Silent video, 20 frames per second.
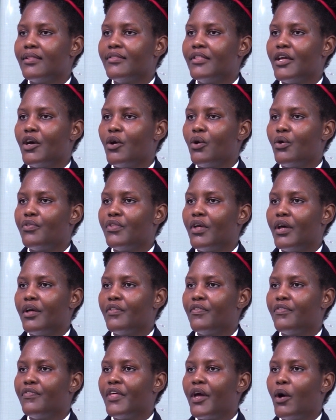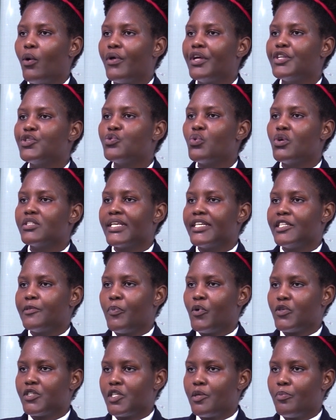it wasn't
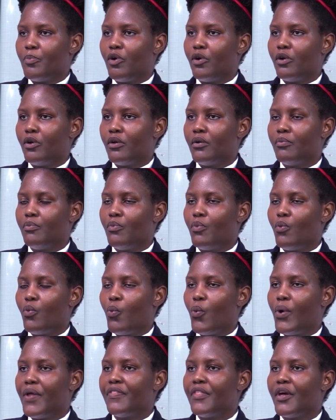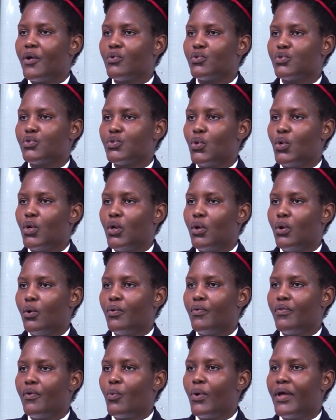possible when there was no
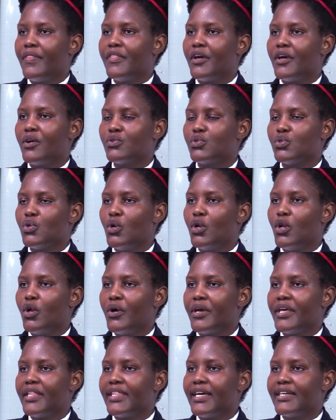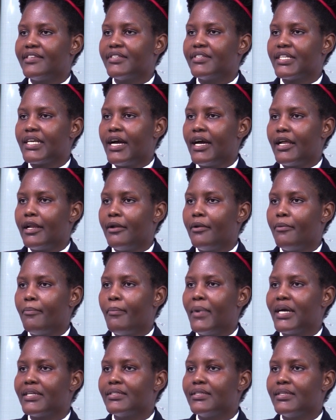law in that regard.
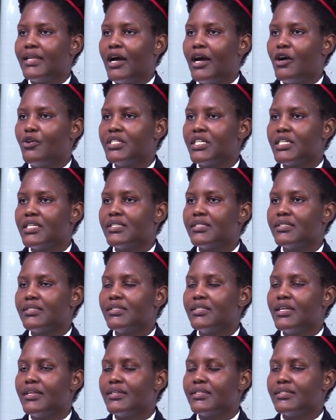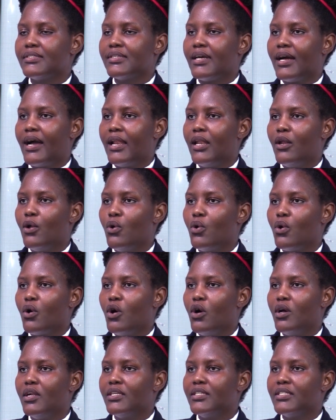But nowadays there is a law
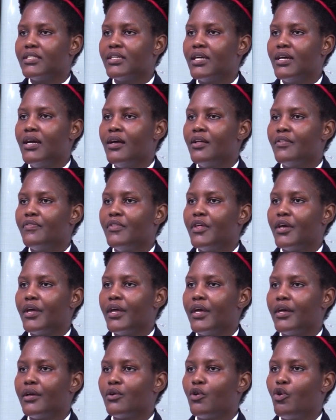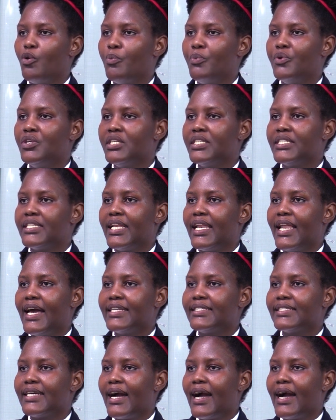called the Community
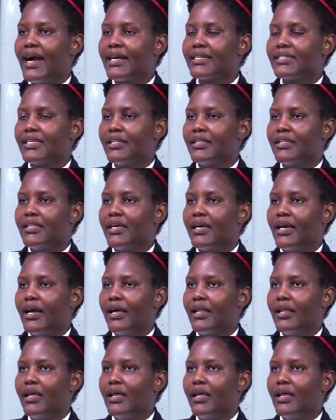Land Act and the